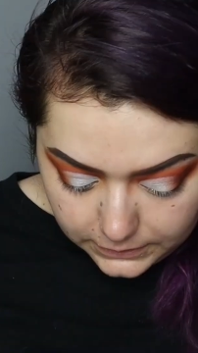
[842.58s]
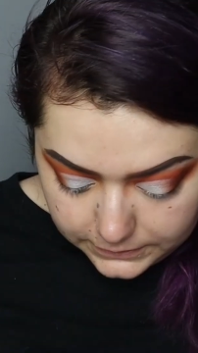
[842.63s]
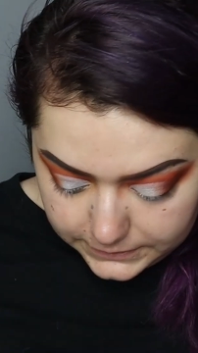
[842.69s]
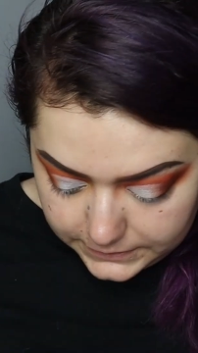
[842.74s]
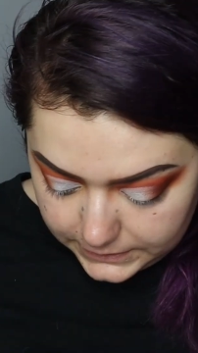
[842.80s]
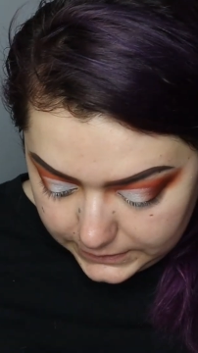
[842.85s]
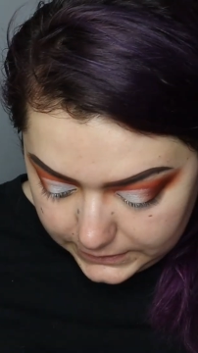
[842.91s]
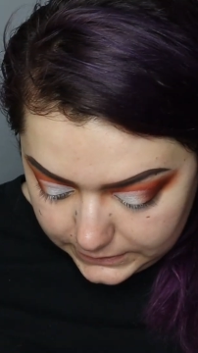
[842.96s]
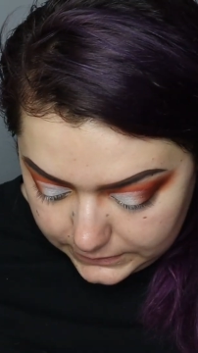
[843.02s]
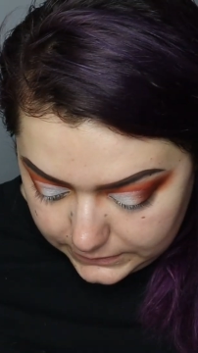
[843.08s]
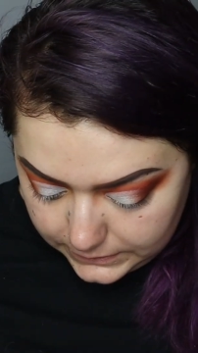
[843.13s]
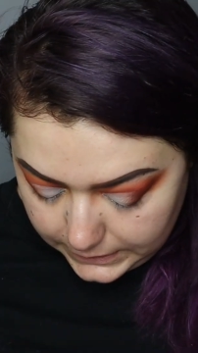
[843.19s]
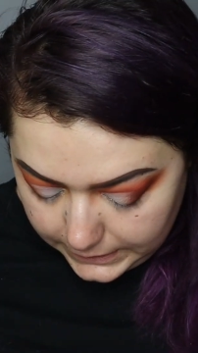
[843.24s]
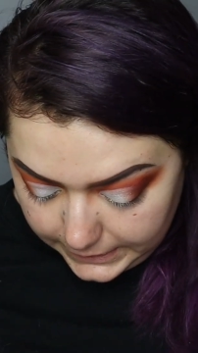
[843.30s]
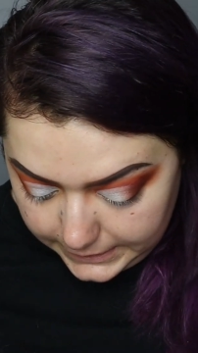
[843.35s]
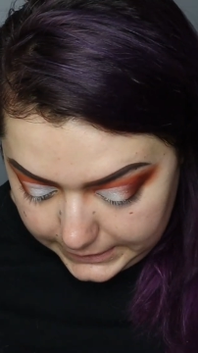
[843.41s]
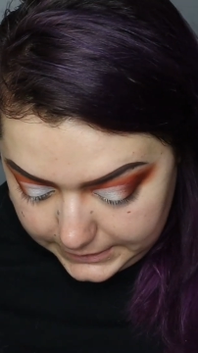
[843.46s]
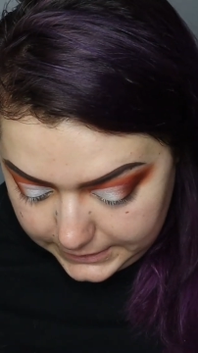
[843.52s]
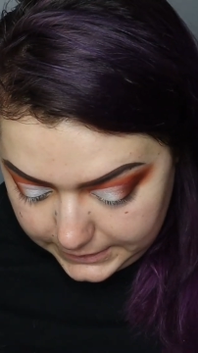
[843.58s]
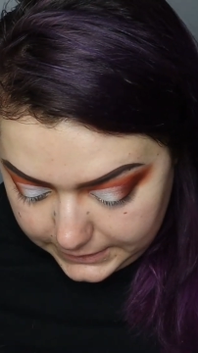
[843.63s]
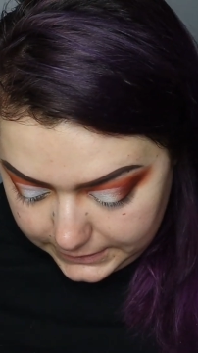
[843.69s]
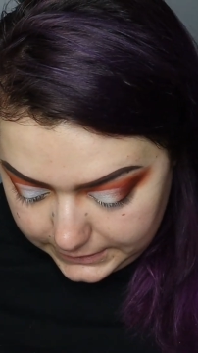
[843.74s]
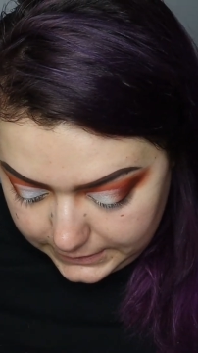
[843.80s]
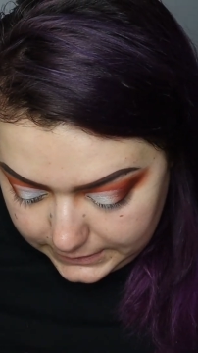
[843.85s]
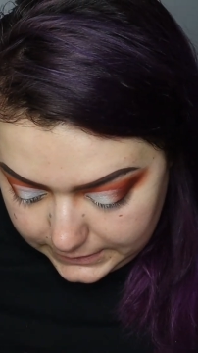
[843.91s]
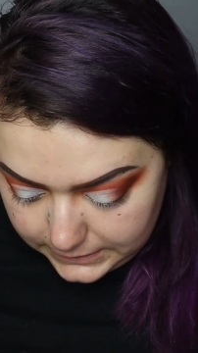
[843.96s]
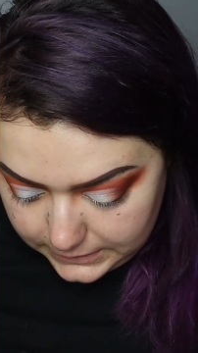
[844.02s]
Also, I
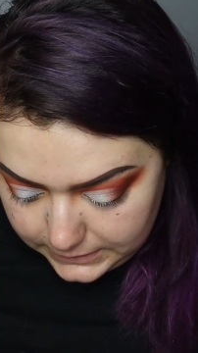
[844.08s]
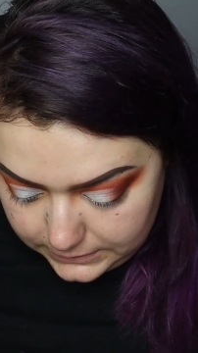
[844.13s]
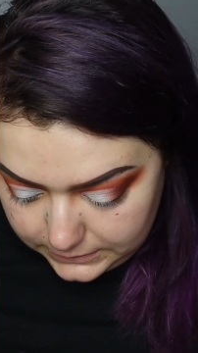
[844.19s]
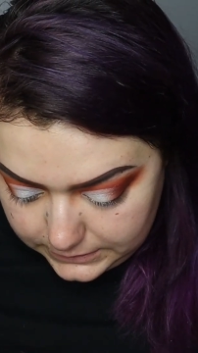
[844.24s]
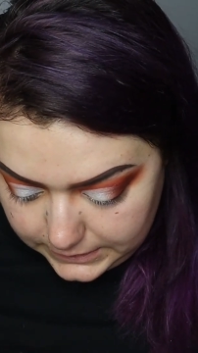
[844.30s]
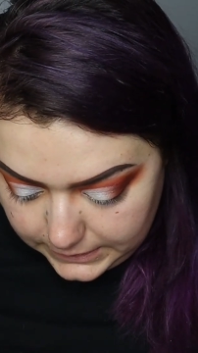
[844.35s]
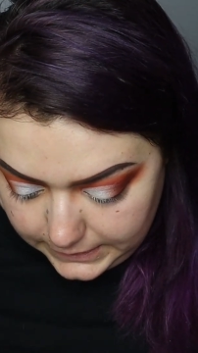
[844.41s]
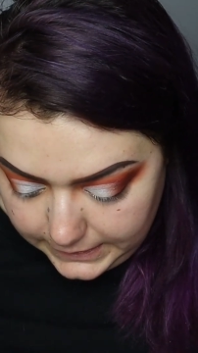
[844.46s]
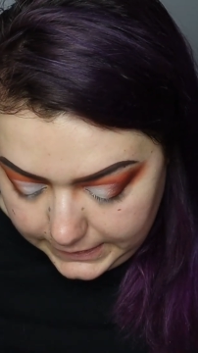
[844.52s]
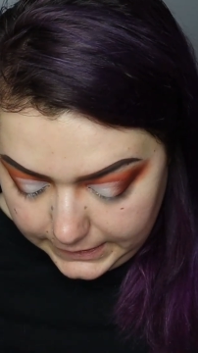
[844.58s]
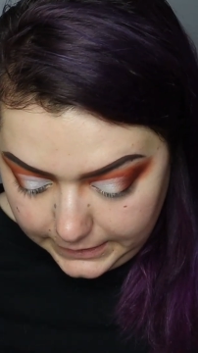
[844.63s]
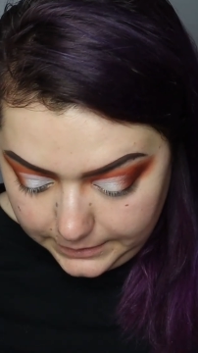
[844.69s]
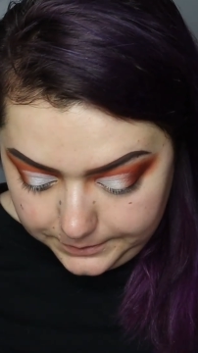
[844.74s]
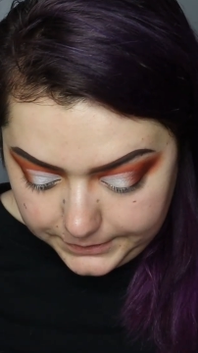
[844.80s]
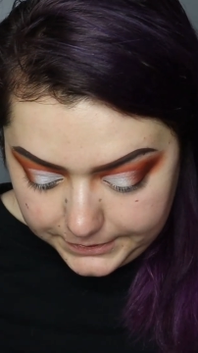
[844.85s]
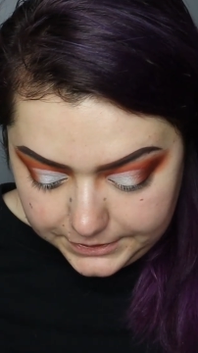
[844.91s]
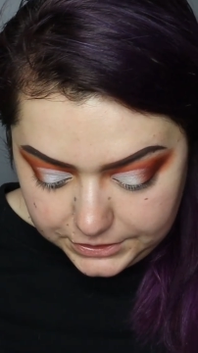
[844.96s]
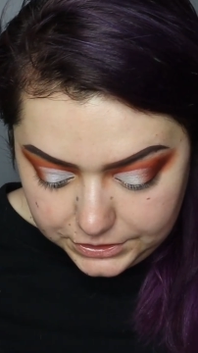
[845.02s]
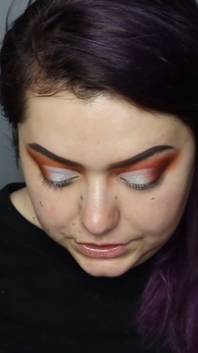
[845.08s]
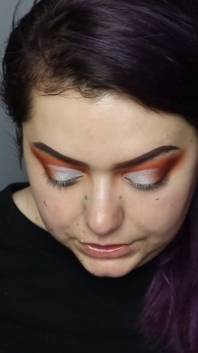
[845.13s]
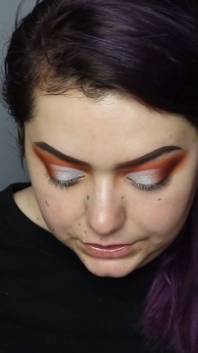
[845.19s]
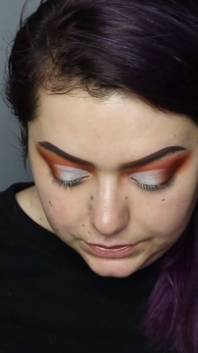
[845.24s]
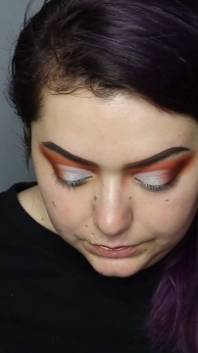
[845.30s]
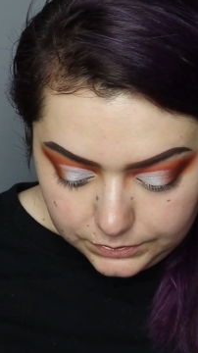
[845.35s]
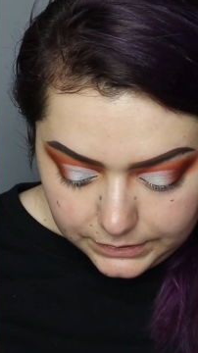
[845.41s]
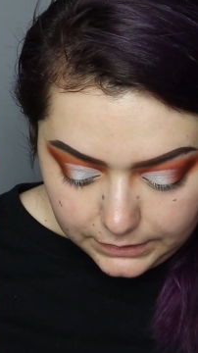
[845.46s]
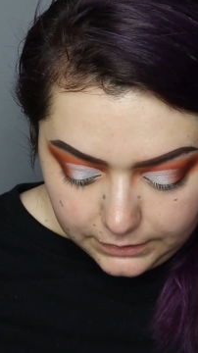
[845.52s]
took a little tiny brush
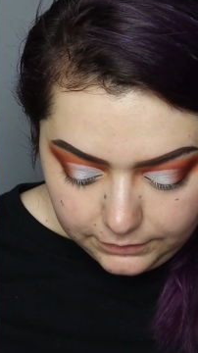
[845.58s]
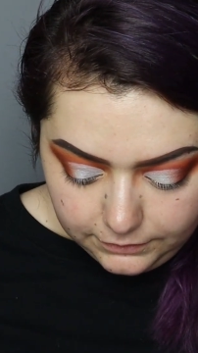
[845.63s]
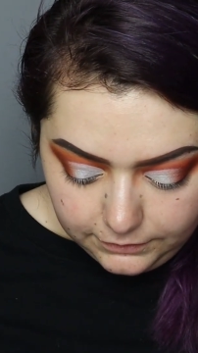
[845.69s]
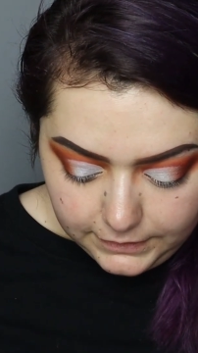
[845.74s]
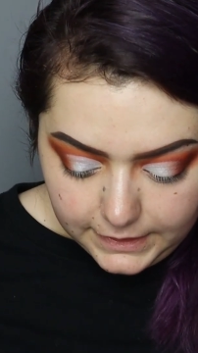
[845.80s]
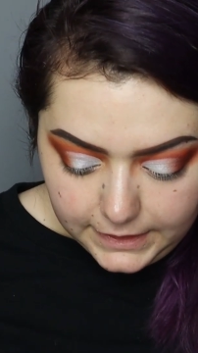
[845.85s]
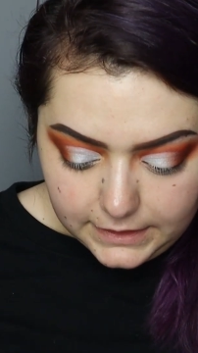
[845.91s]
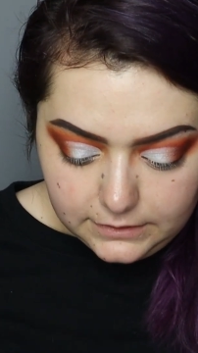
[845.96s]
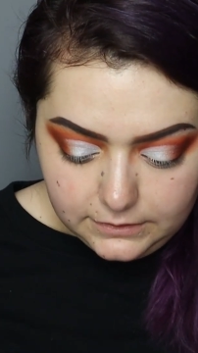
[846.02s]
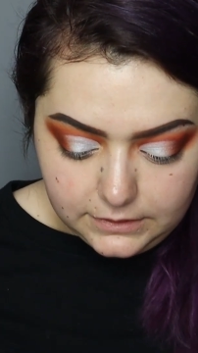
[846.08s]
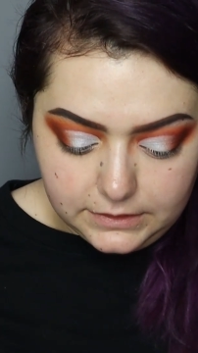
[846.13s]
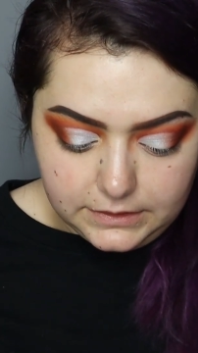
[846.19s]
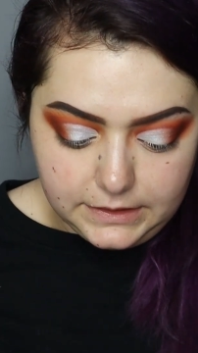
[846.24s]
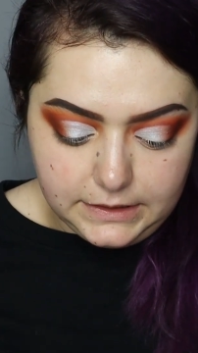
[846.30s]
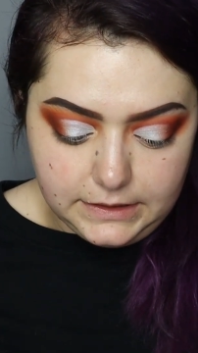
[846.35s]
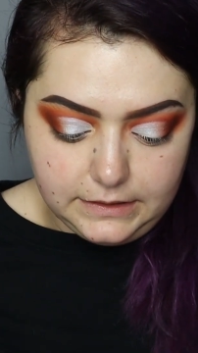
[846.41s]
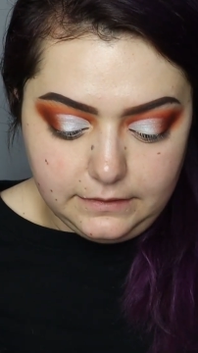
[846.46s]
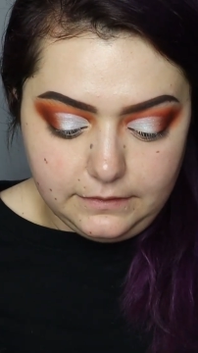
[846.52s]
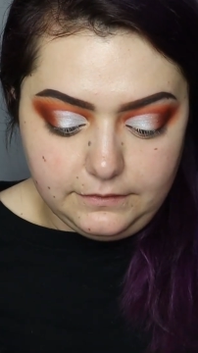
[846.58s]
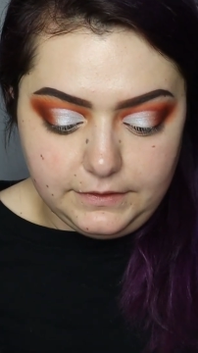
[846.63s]
with Fade on it,